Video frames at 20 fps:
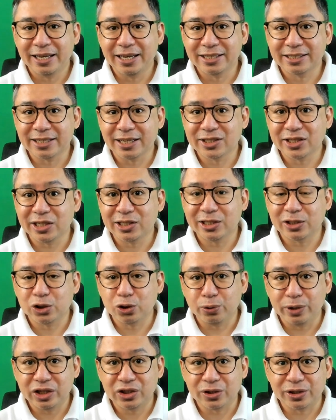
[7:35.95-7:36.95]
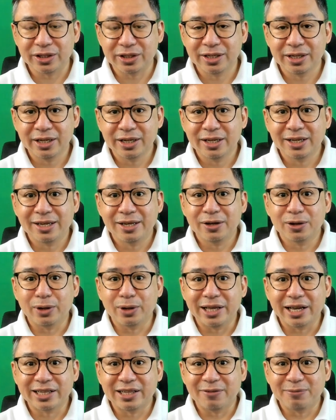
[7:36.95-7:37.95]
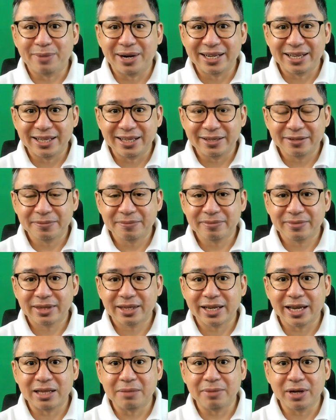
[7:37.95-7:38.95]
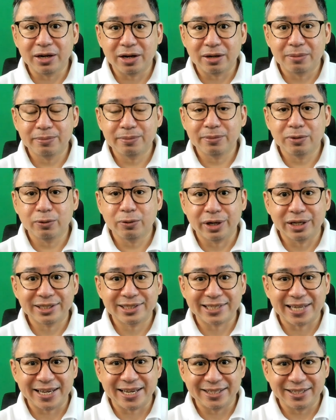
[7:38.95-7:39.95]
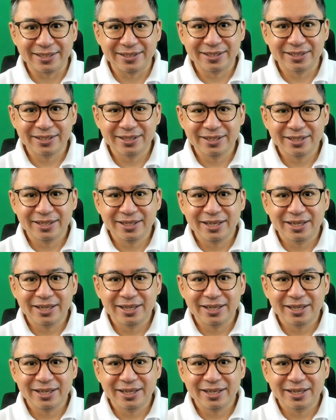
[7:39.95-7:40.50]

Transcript: In such a situation, collective bargaining can become one sided.